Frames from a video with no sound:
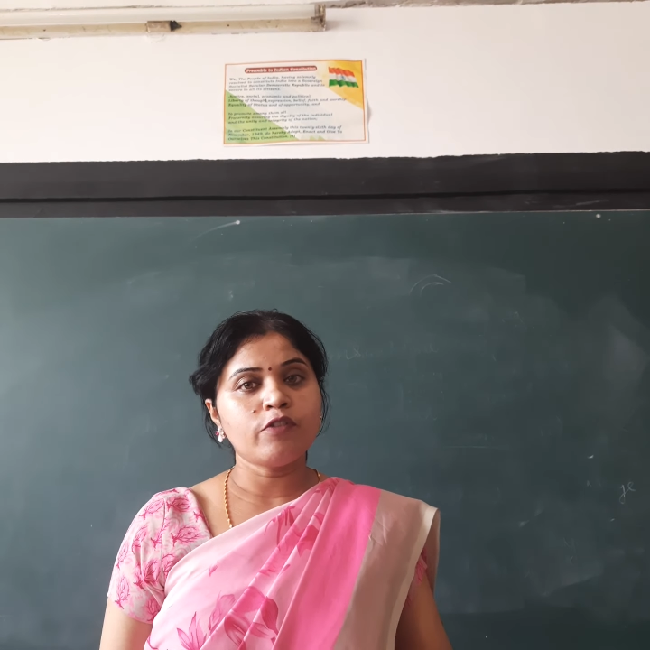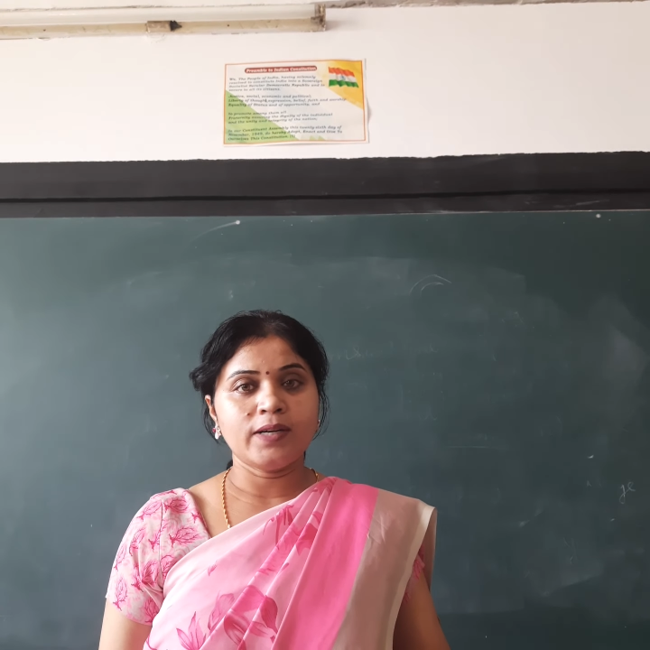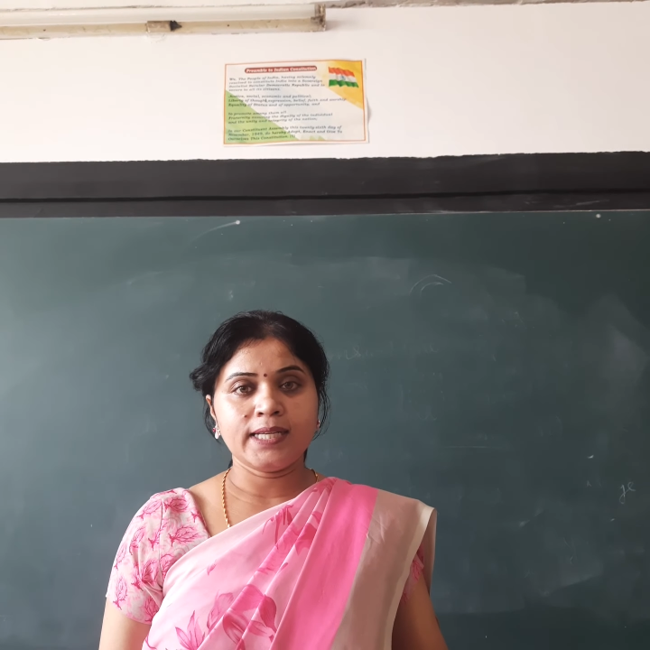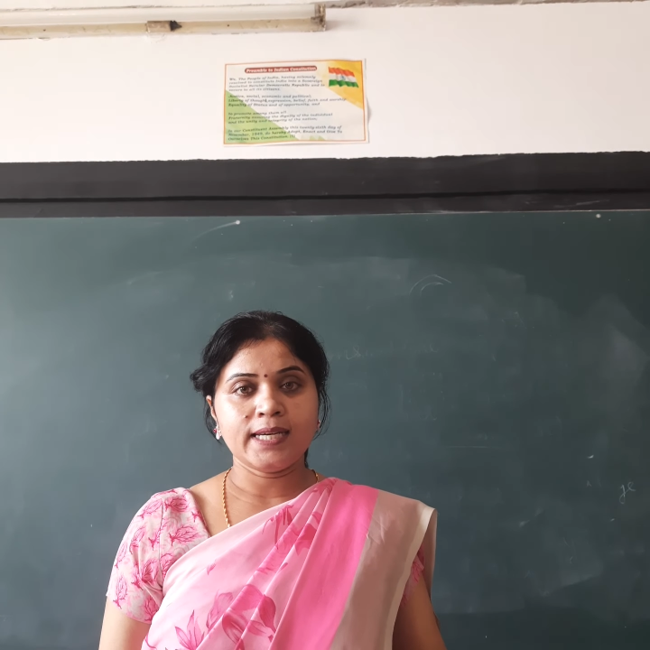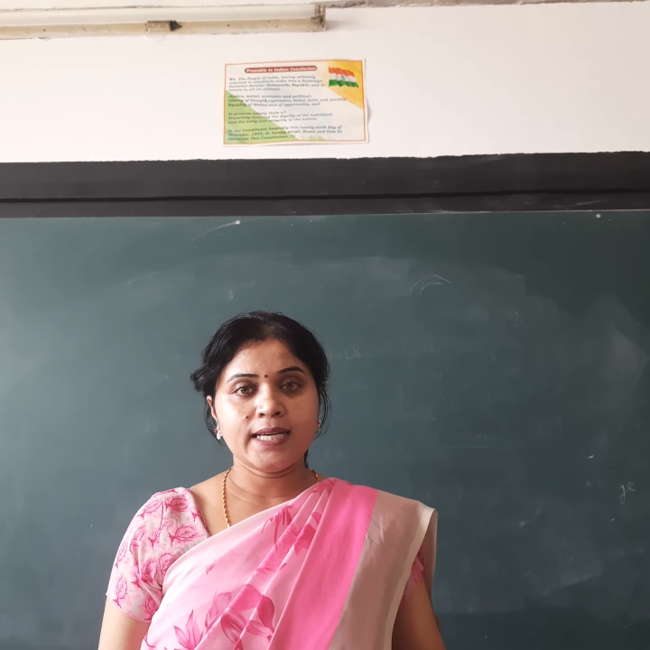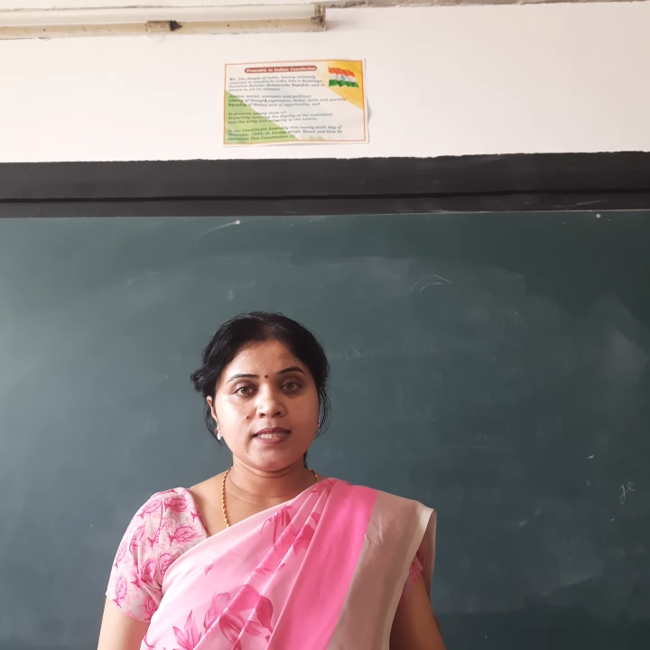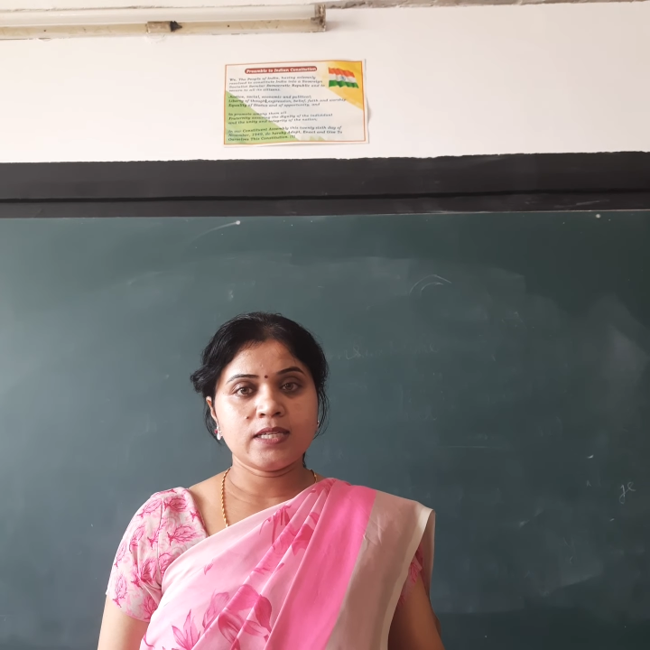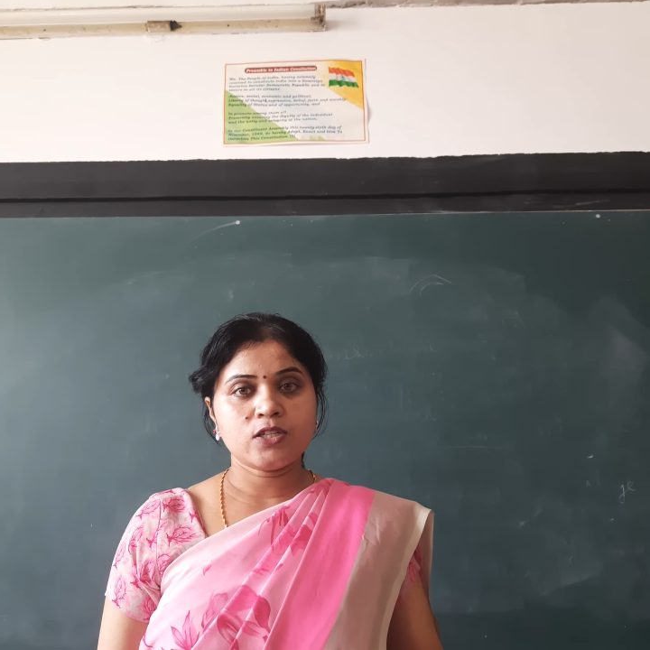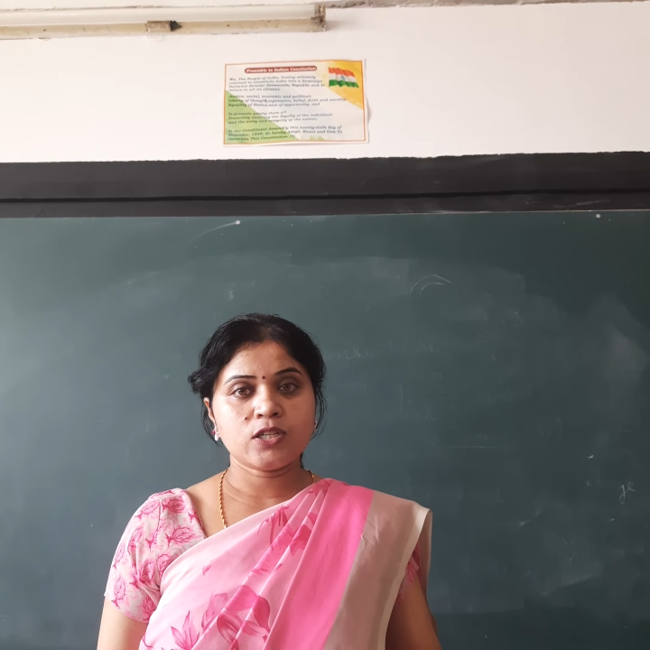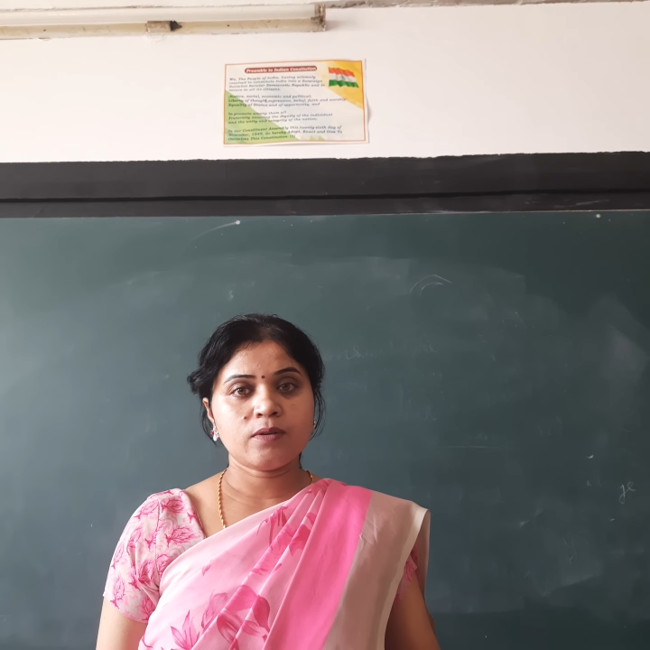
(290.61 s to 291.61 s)

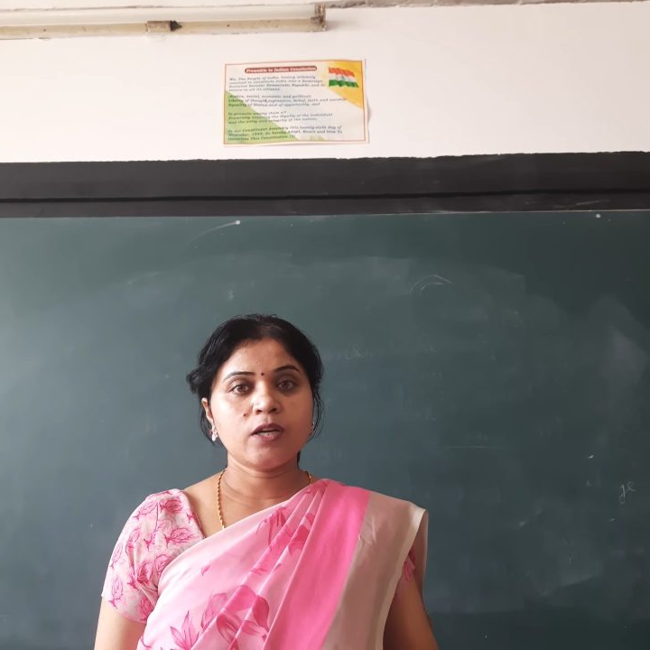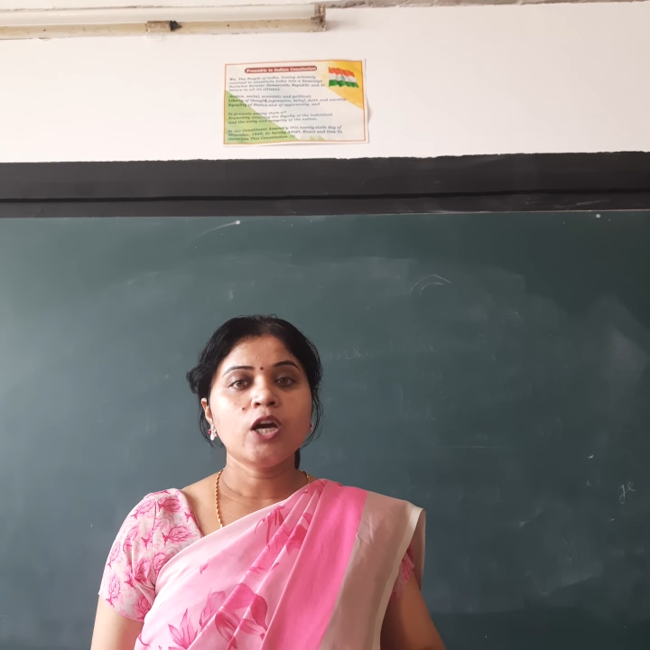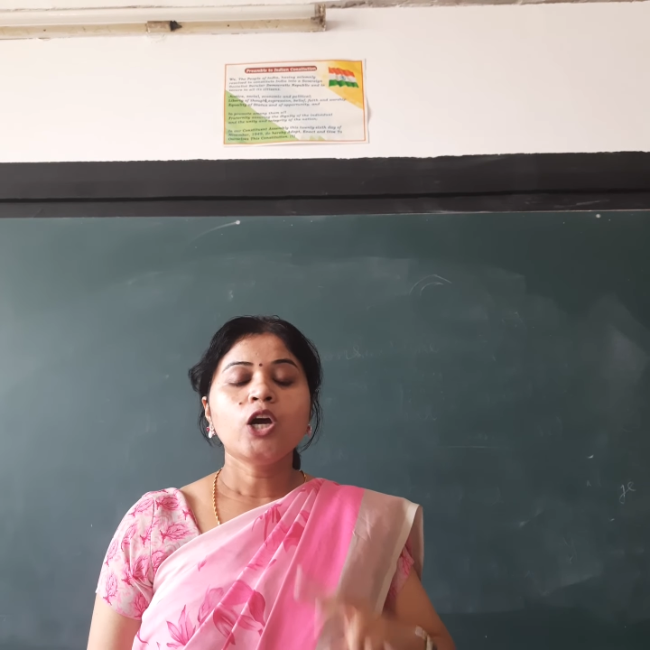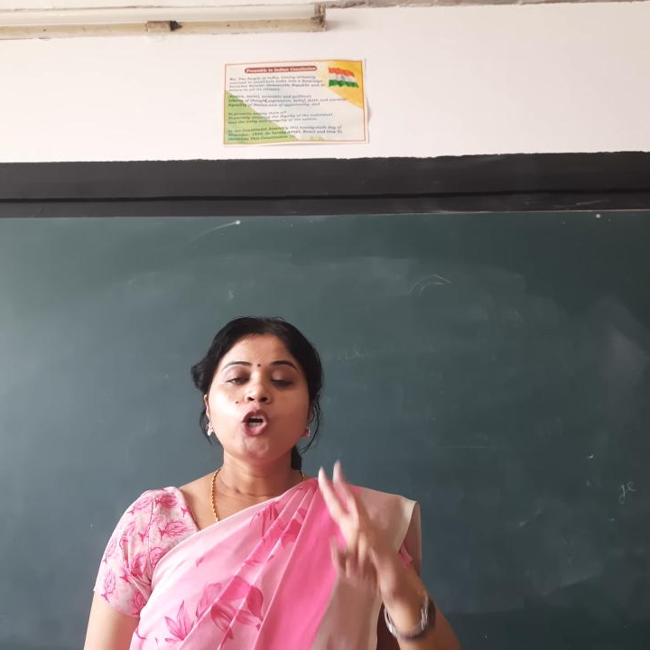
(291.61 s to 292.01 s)
fertilization.